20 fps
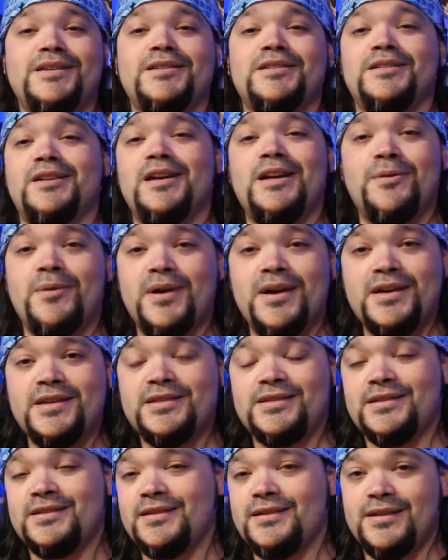So
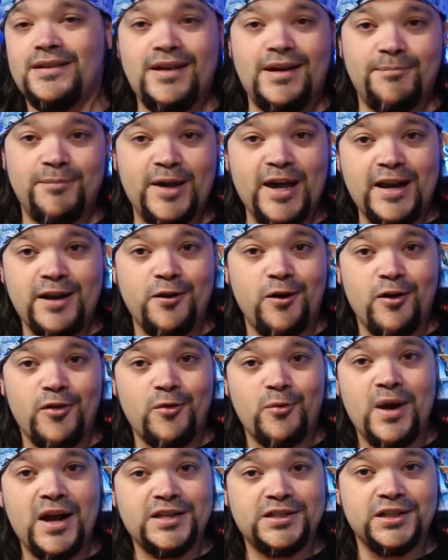anyways, I'm getting all the
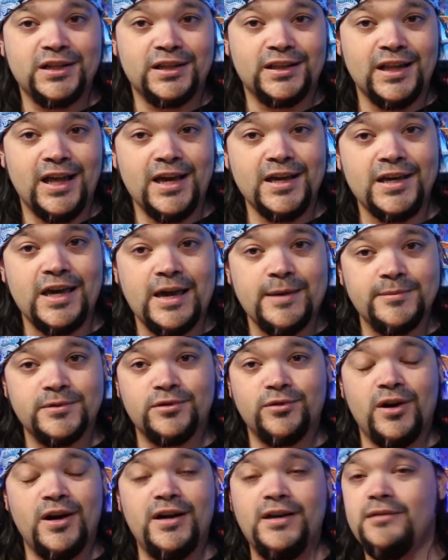Ratchet and Clank
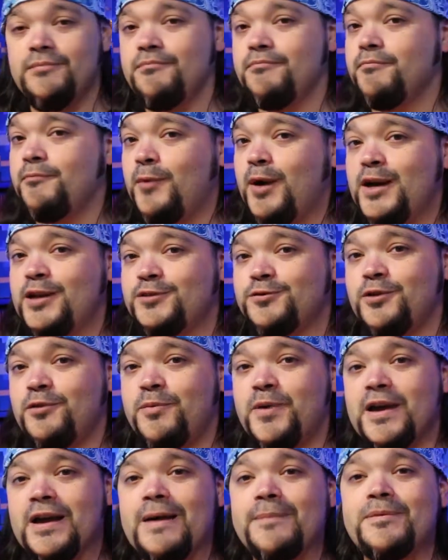games, right? Might as well
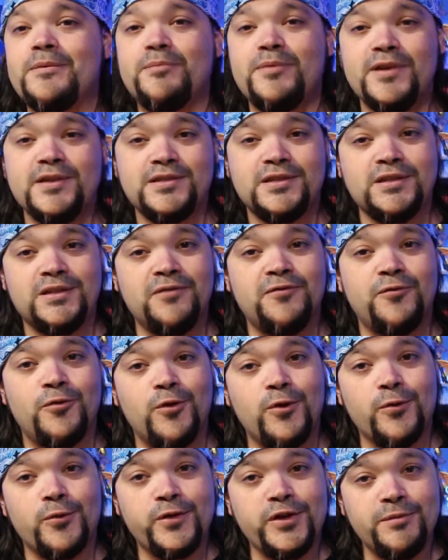pick up the PlayStation
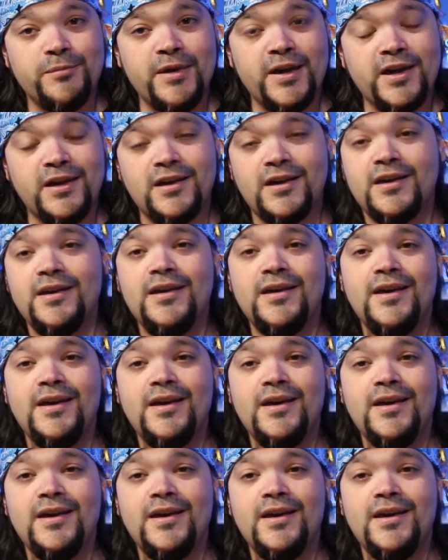4 remake.